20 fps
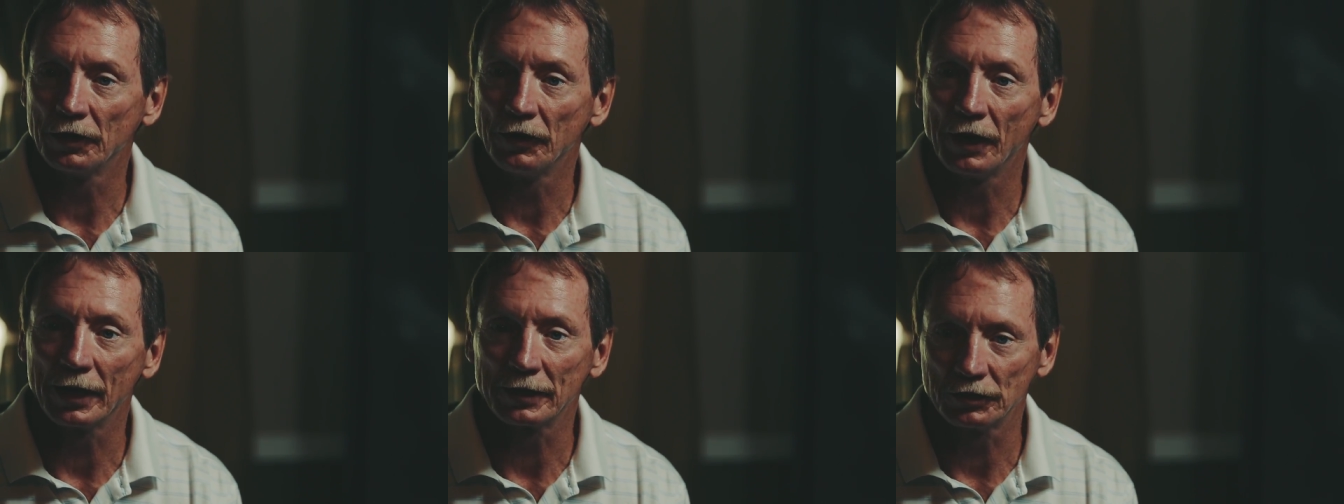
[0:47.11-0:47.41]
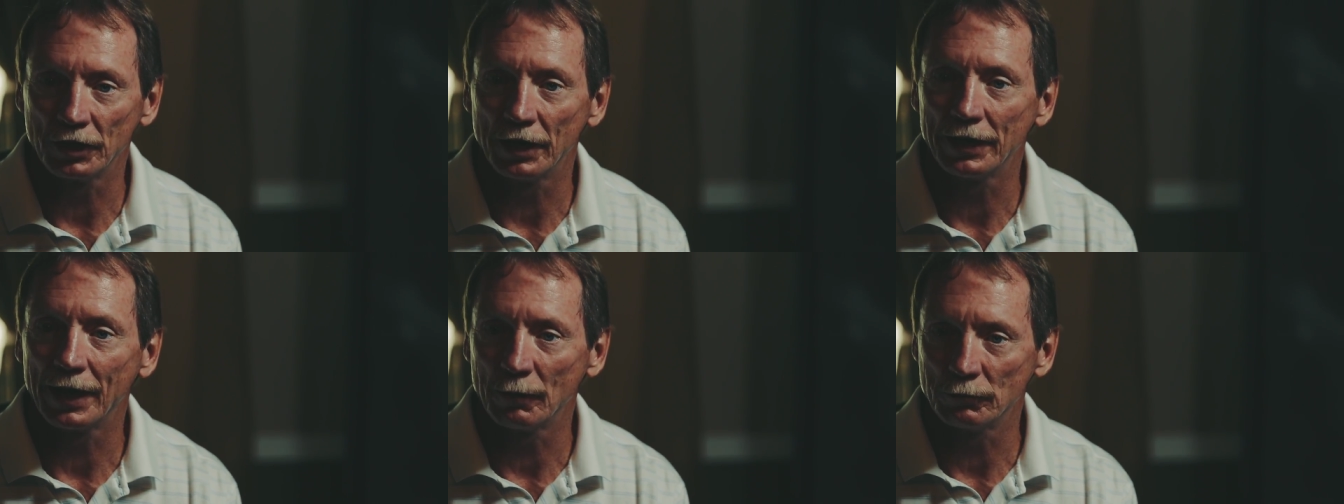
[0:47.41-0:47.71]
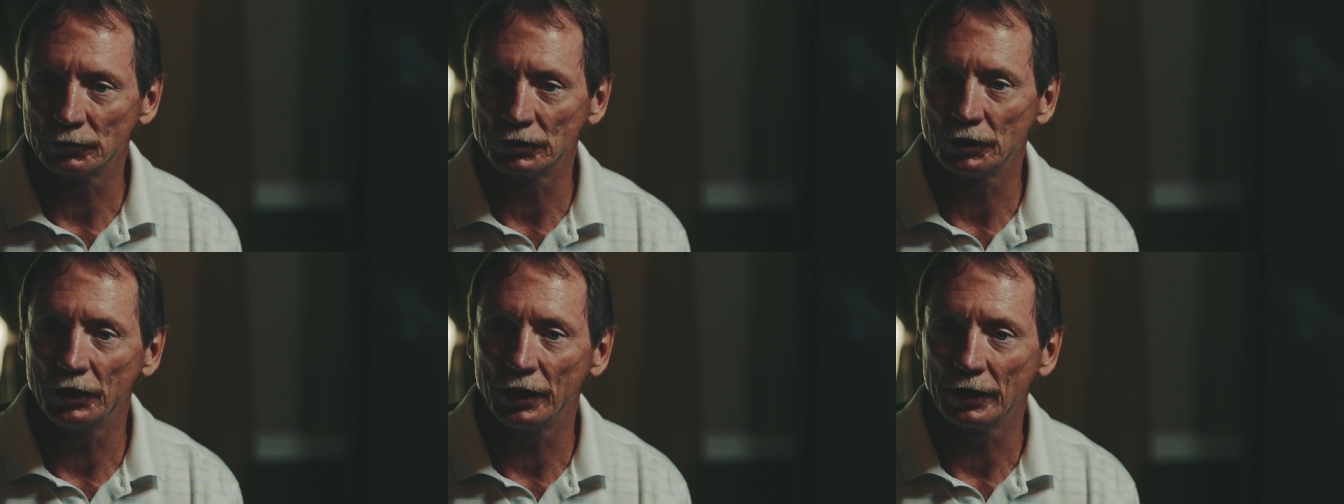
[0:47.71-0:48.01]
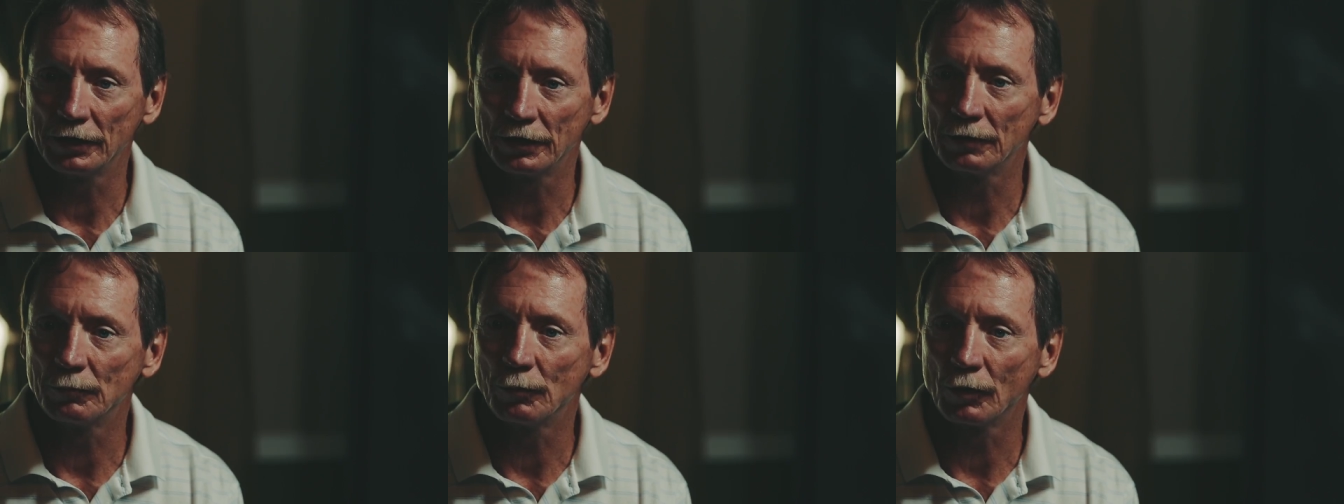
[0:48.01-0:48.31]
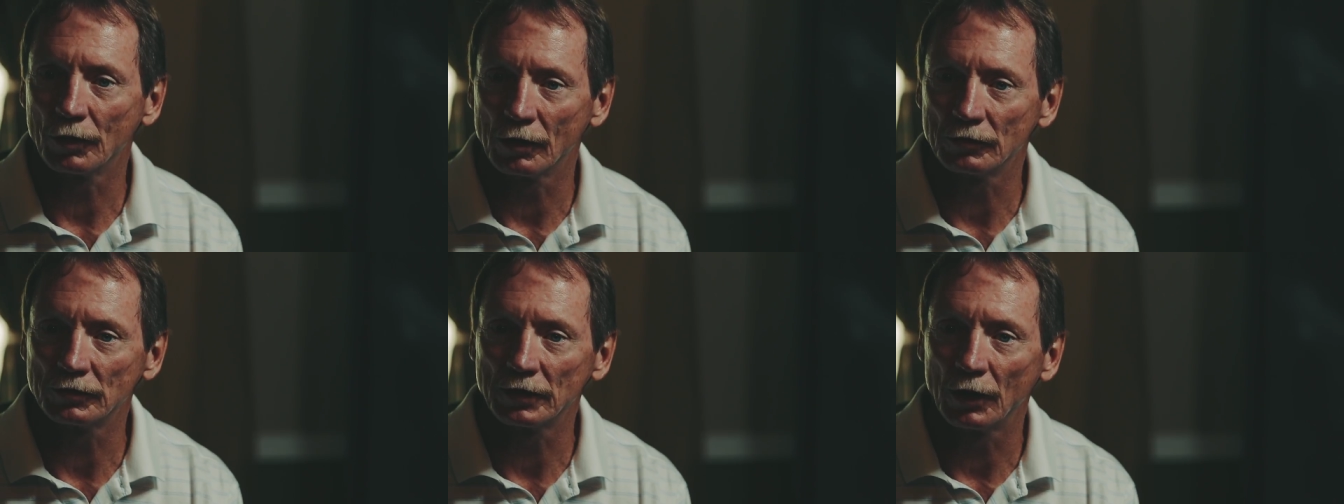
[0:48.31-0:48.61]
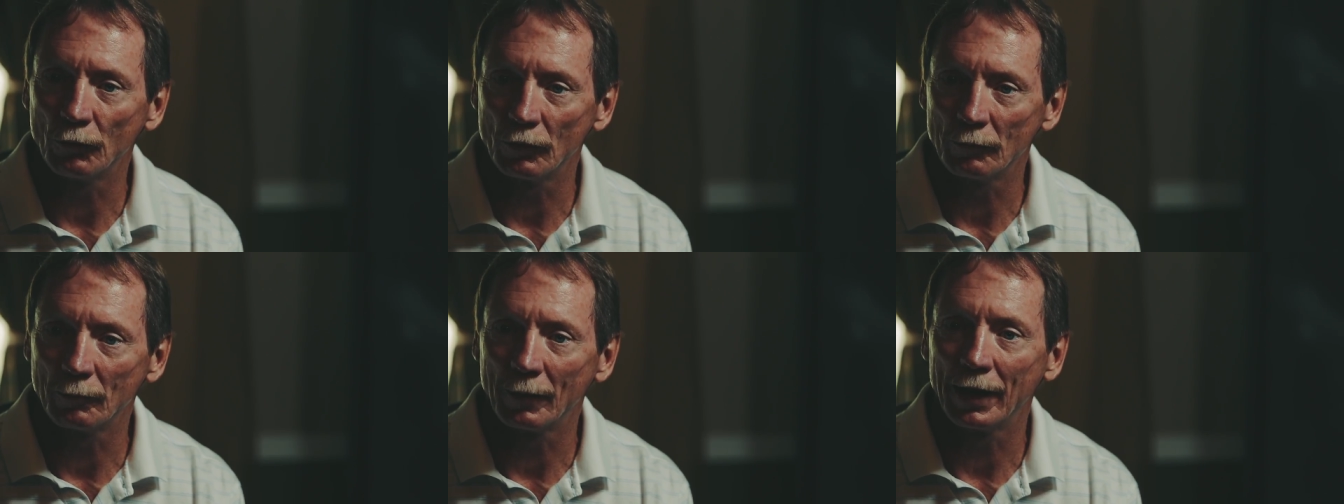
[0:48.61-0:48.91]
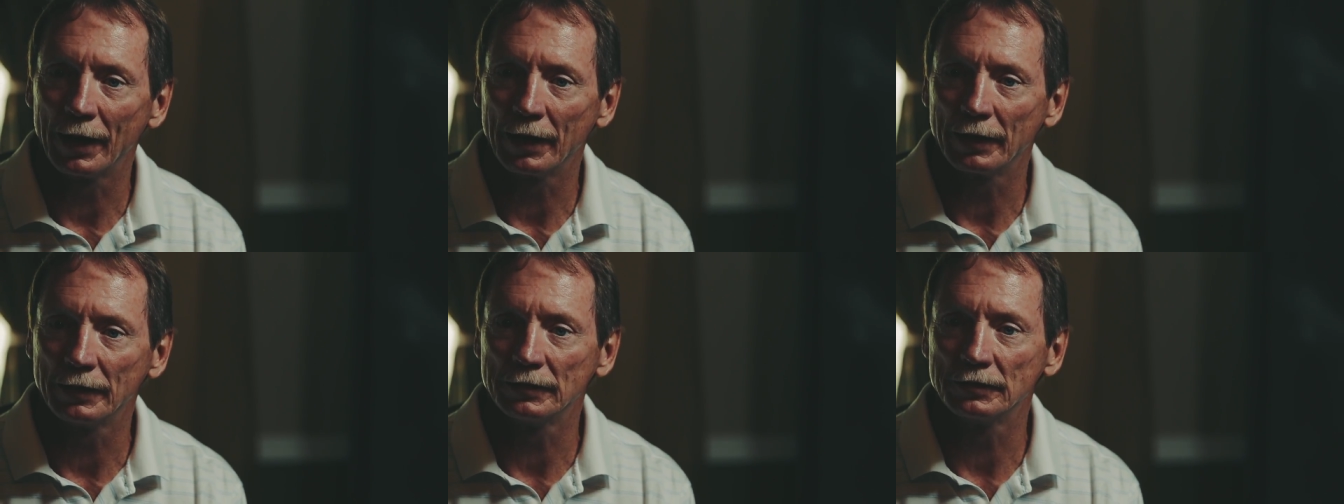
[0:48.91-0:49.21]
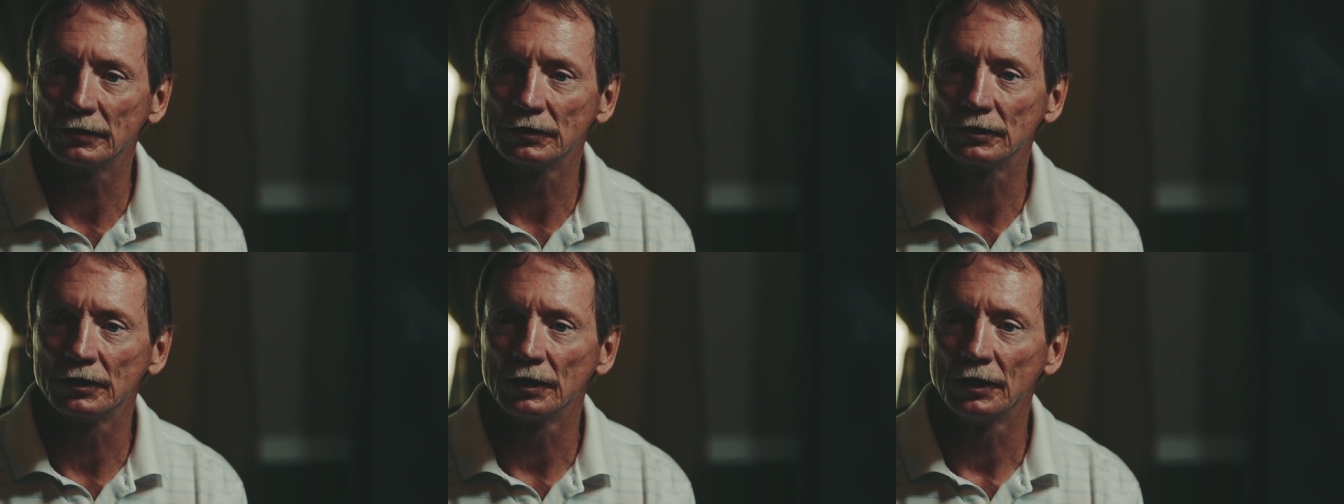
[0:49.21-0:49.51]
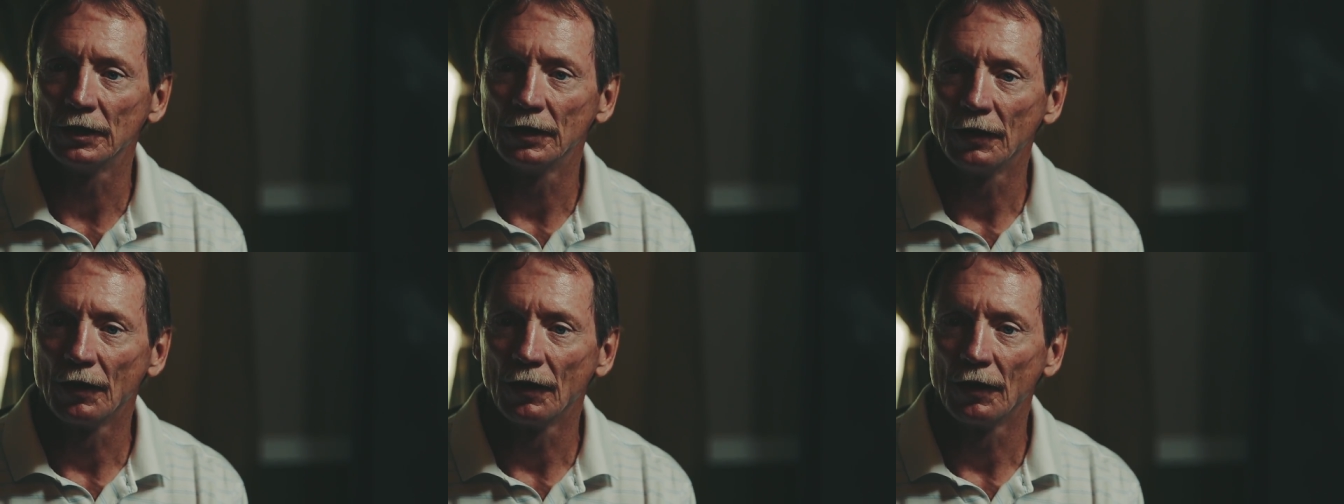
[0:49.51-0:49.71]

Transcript: the next day I was addicted because I went by his